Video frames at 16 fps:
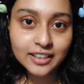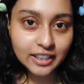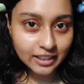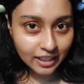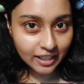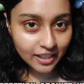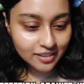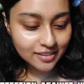Then
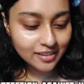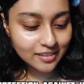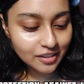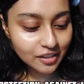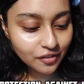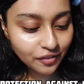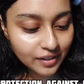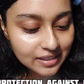the next
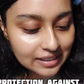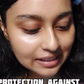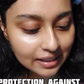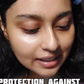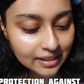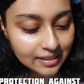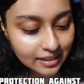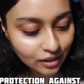sunscreen filter
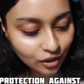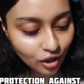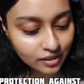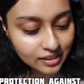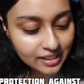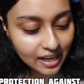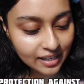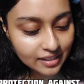is zinc
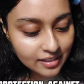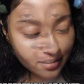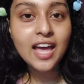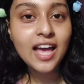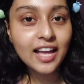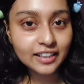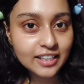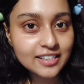oxide,
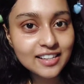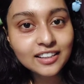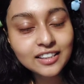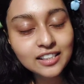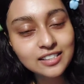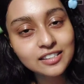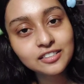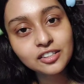and these are
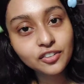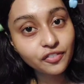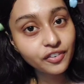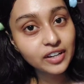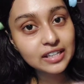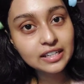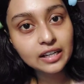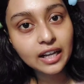the sunscreen
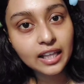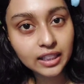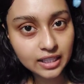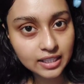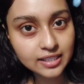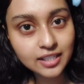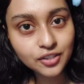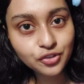filter in
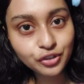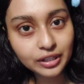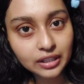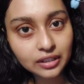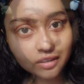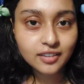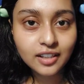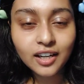this
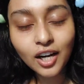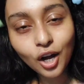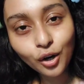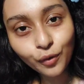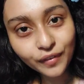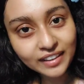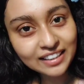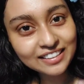sunscreen. Along
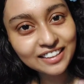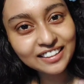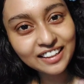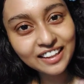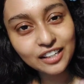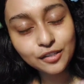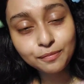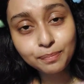with it
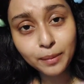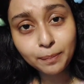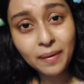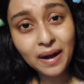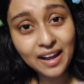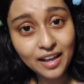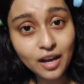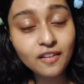contains
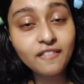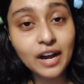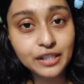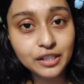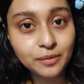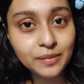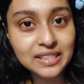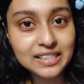papaya,
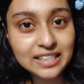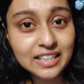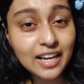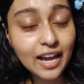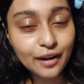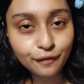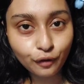vitamin C, and